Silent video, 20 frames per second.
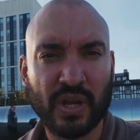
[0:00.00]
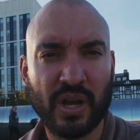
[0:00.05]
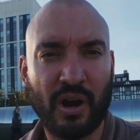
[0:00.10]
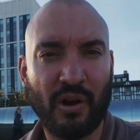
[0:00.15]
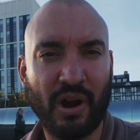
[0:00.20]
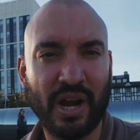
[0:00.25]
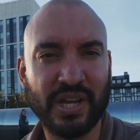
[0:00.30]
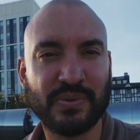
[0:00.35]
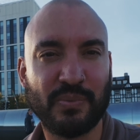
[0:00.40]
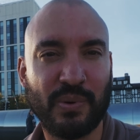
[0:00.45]

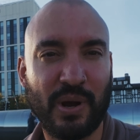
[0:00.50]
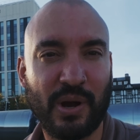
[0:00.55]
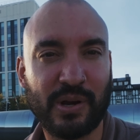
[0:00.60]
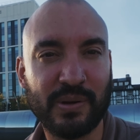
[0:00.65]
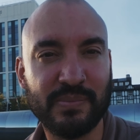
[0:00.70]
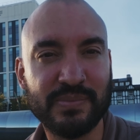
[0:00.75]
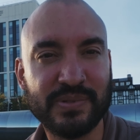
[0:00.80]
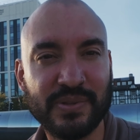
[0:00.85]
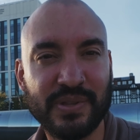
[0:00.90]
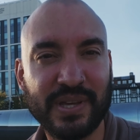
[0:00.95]
All right, so
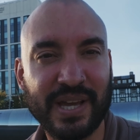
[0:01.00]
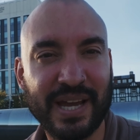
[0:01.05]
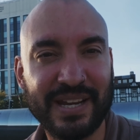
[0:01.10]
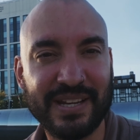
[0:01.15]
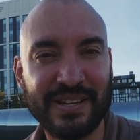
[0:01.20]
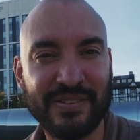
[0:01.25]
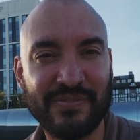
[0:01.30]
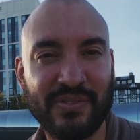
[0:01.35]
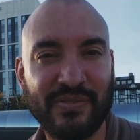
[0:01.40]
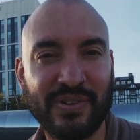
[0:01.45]
welcome to the
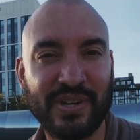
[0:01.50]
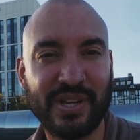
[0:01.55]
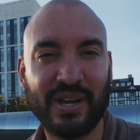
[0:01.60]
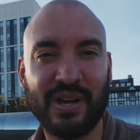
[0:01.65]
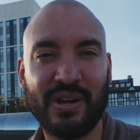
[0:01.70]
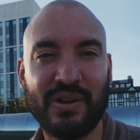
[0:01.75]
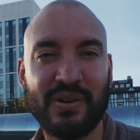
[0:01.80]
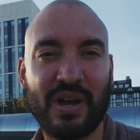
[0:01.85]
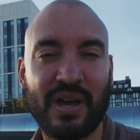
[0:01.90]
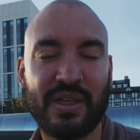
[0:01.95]
end of the
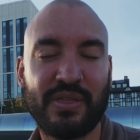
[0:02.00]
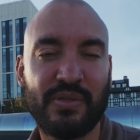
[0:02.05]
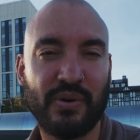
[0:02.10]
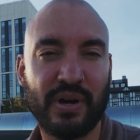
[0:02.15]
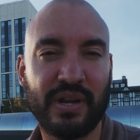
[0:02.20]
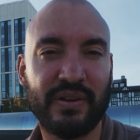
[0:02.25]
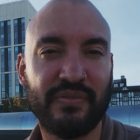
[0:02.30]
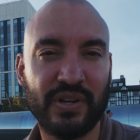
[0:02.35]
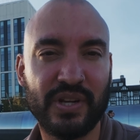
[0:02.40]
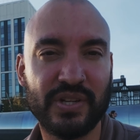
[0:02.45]
video. I
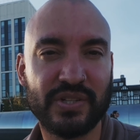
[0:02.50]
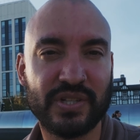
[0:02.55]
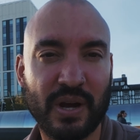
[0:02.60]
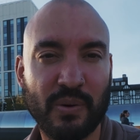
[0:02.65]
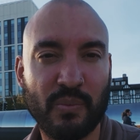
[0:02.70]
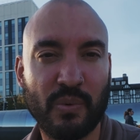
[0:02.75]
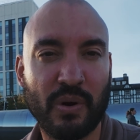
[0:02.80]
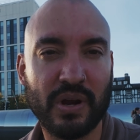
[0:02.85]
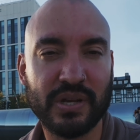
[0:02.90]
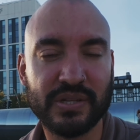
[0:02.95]
thought I'd finish
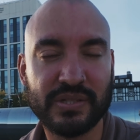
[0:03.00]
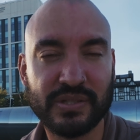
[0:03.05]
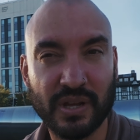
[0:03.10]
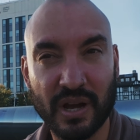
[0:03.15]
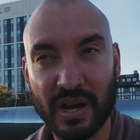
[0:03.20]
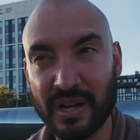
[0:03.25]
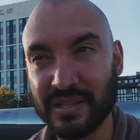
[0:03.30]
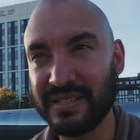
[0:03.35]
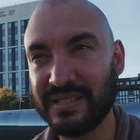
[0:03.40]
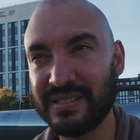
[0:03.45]
up where I
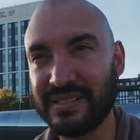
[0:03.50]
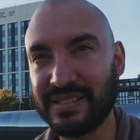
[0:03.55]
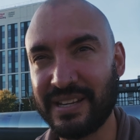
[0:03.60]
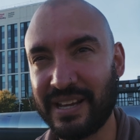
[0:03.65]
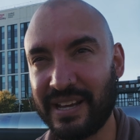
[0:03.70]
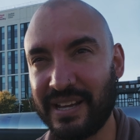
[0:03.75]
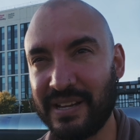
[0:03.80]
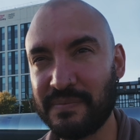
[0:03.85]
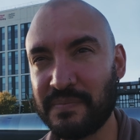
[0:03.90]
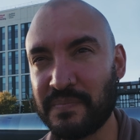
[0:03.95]
started
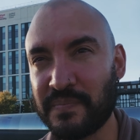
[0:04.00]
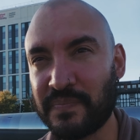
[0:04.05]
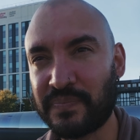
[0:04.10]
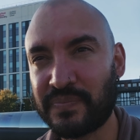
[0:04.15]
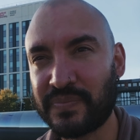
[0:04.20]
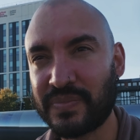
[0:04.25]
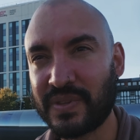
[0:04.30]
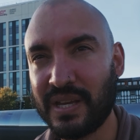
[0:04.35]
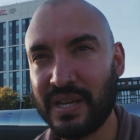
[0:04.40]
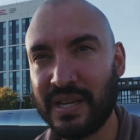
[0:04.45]
today.
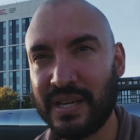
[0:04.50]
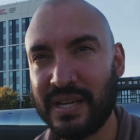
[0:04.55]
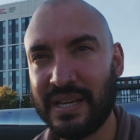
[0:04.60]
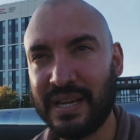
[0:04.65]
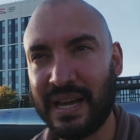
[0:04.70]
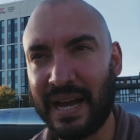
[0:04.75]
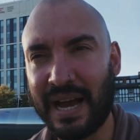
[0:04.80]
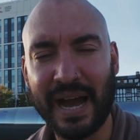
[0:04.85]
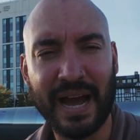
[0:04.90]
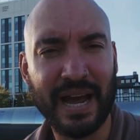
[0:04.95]

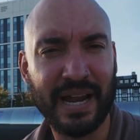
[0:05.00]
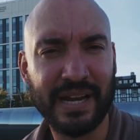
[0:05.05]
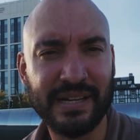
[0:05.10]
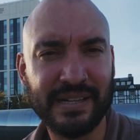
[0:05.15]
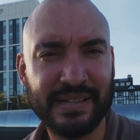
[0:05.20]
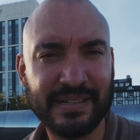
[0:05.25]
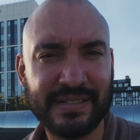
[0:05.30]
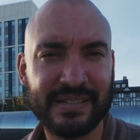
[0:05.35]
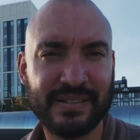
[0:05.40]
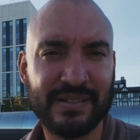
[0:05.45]

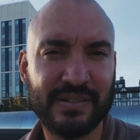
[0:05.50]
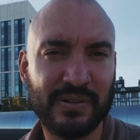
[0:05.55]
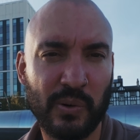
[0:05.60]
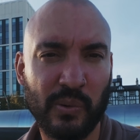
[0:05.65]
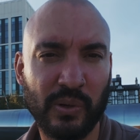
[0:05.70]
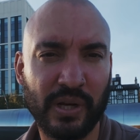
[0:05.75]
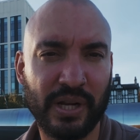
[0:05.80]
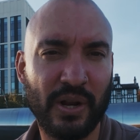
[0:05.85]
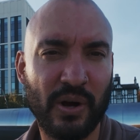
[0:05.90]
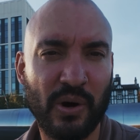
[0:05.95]
And
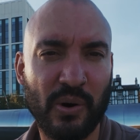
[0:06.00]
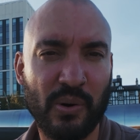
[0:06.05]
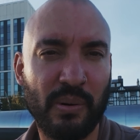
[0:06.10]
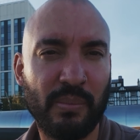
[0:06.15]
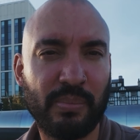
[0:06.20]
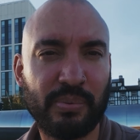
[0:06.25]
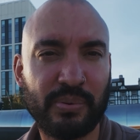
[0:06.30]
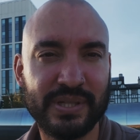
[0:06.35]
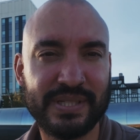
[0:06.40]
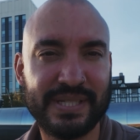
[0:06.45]
all in
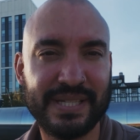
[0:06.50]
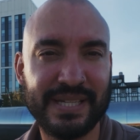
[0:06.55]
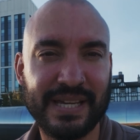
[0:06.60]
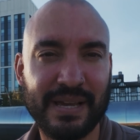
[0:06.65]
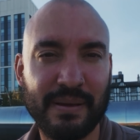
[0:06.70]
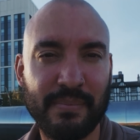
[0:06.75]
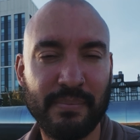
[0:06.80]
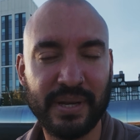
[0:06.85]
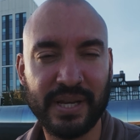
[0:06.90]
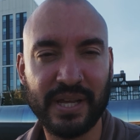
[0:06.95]
all,
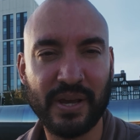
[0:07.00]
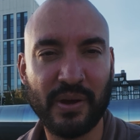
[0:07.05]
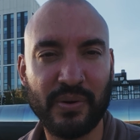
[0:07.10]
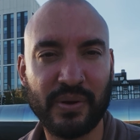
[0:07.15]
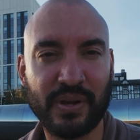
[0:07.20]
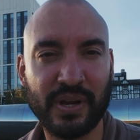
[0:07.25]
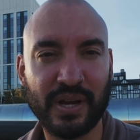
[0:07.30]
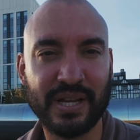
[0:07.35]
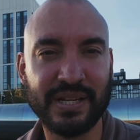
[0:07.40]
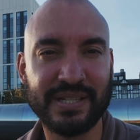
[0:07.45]
pretty
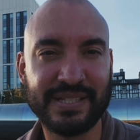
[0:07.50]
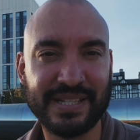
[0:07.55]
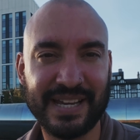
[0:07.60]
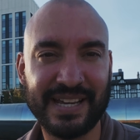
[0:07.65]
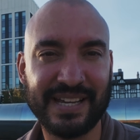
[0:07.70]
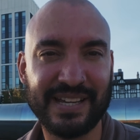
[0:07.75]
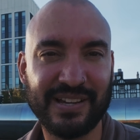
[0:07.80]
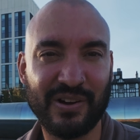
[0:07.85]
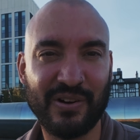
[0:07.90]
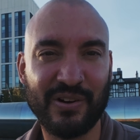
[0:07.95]
mediocre
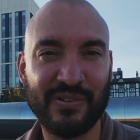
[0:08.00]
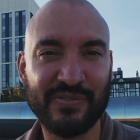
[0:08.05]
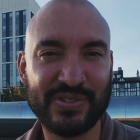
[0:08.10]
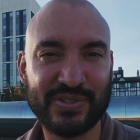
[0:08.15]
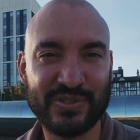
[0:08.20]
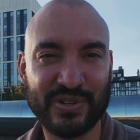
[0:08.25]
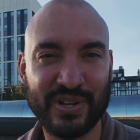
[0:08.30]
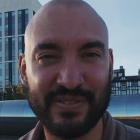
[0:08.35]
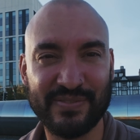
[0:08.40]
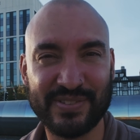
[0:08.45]
day of
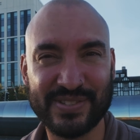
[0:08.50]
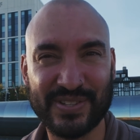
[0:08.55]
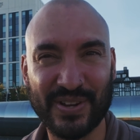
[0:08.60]
street